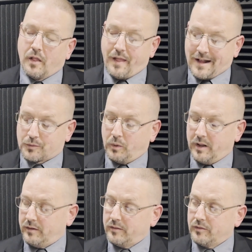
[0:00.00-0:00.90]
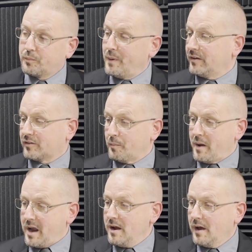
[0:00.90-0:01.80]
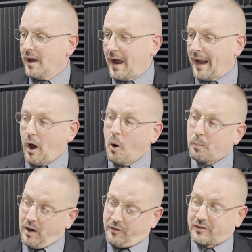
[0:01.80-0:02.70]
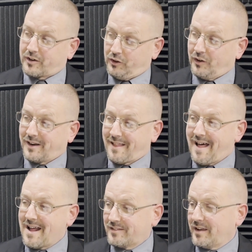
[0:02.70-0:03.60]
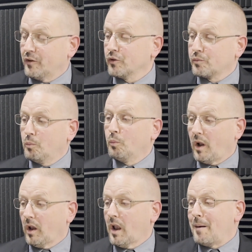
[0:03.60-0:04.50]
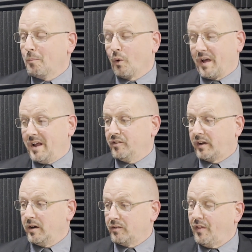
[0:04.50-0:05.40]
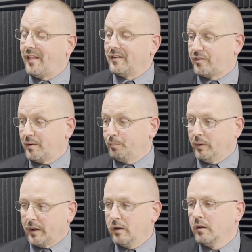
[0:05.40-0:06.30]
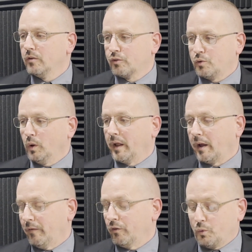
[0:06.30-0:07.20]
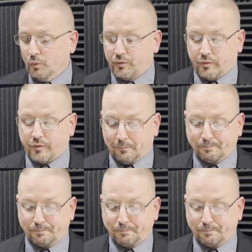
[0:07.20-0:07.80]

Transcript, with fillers: that's what it speaks to me and I hope others can look into that and say there's a lot more to education than simply schooling in the school system.